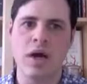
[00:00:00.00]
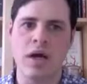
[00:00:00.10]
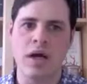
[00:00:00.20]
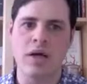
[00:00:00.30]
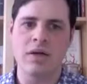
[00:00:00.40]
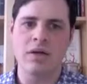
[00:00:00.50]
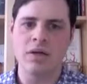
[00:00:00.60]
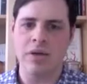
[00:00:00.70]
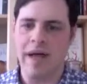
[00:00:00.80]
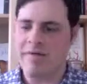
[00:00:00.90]

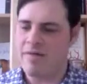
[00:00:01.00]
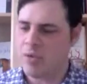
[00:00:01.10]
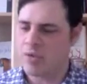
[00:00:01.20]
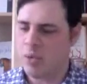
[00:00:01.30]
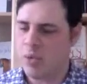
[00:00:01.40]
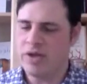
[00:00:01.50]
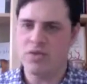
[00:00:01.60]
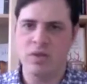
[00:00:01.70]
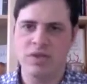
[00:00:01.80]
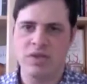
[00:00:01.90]
have the most
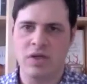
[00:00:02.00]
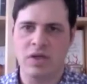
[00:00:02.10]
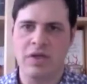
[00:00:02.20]
points once